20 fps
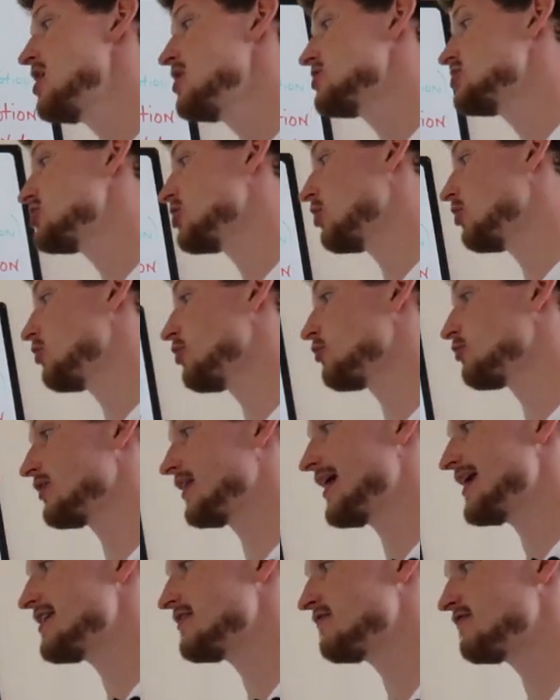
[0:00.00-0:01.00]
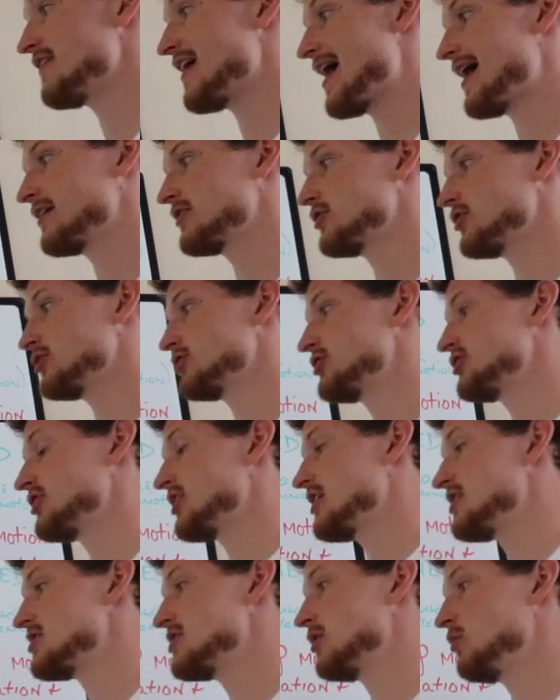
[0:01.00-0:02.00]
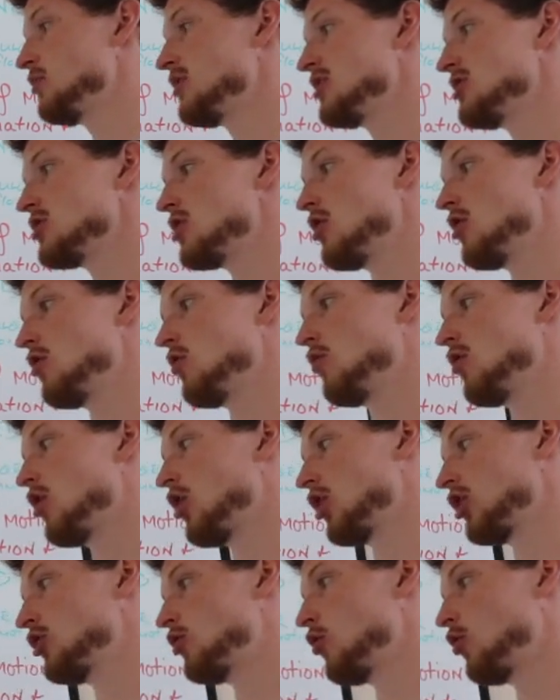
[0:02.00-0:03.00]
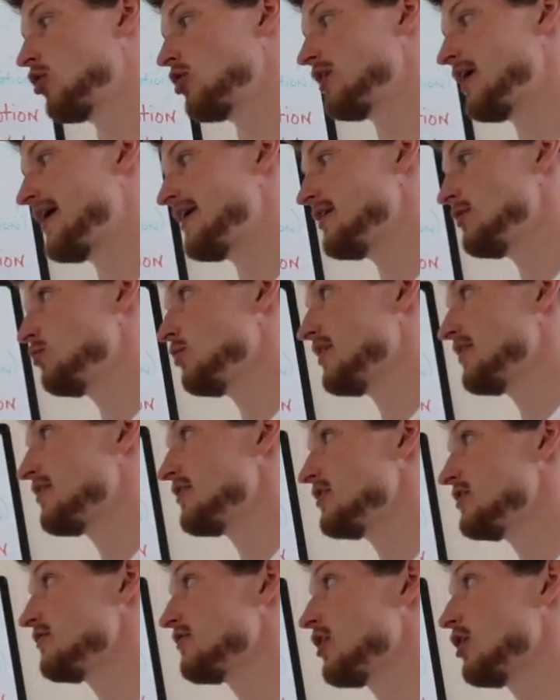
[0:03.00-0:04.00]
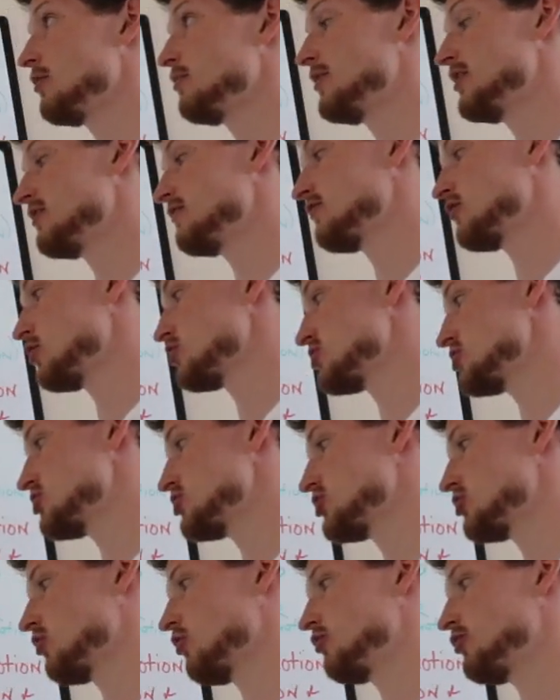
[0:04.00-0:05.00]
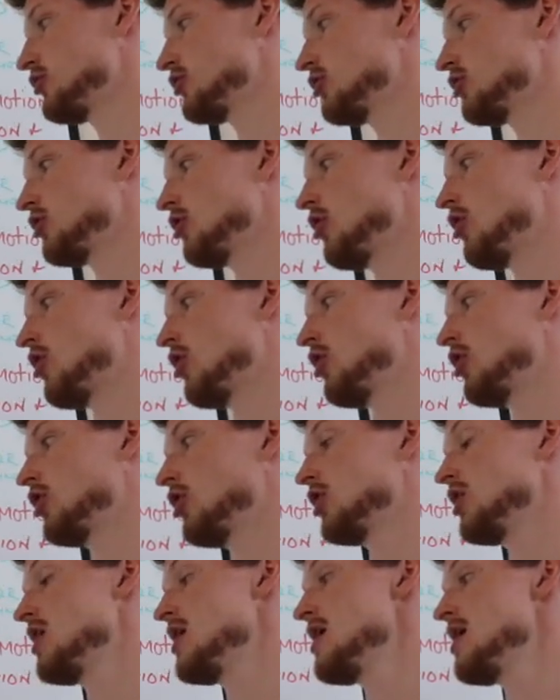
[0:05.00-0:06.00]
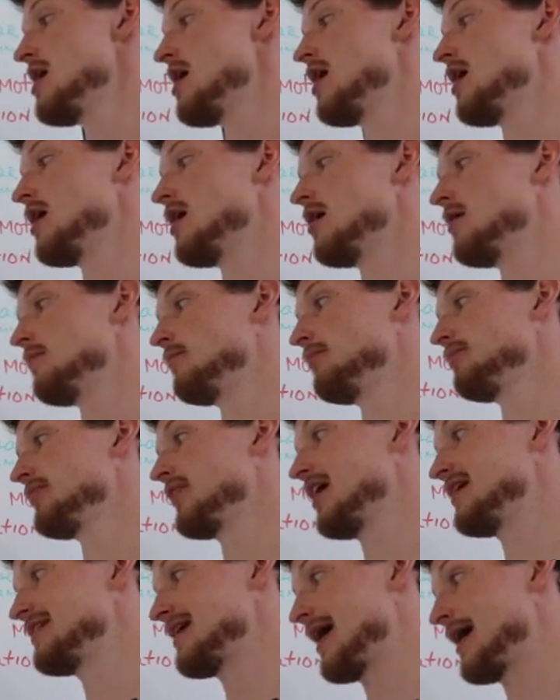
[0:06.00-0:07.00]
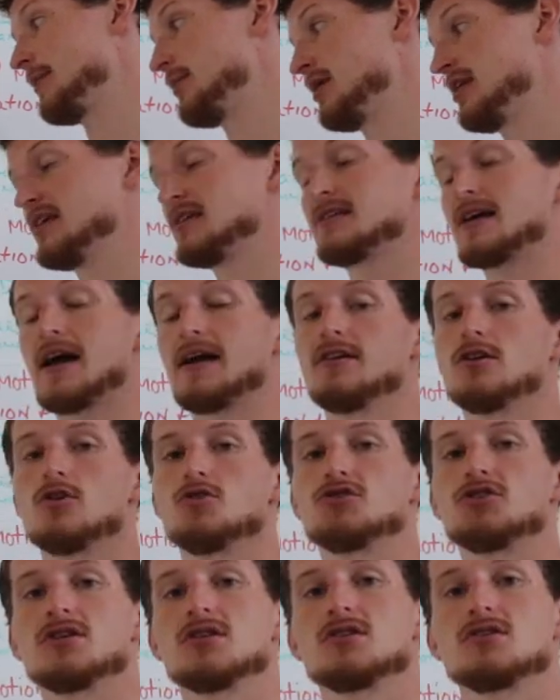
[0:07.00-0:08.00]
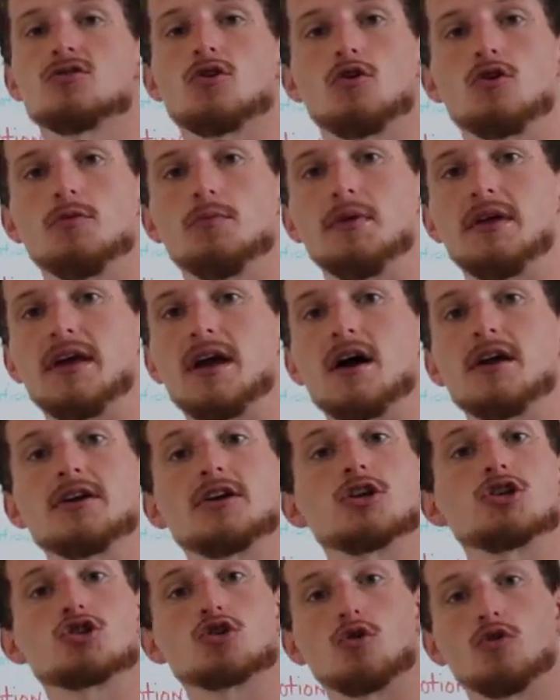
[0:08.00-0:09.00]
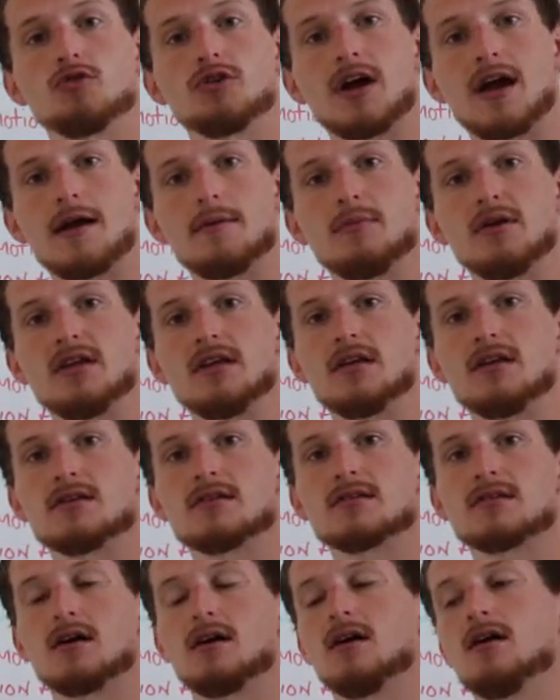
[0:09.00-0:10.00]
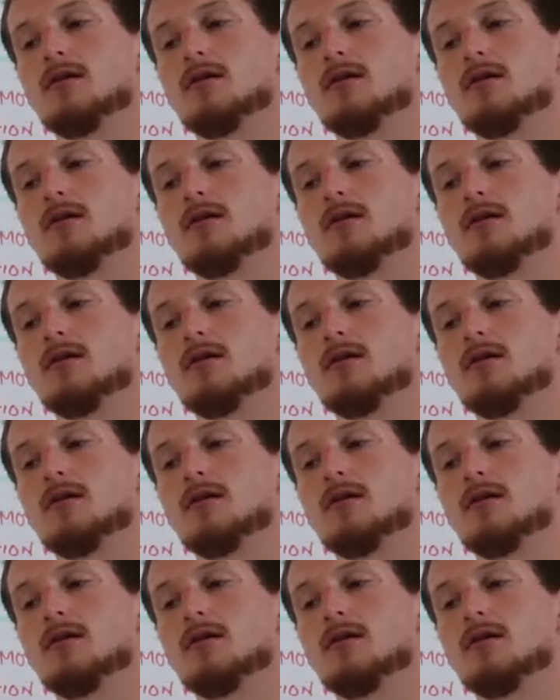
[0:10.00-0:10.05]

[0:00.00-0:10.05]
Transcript: So the related factors, things that we know are correlated with the development of frozen shoulder, are a diabetes diagnosis, notably uncontrolled diabetes.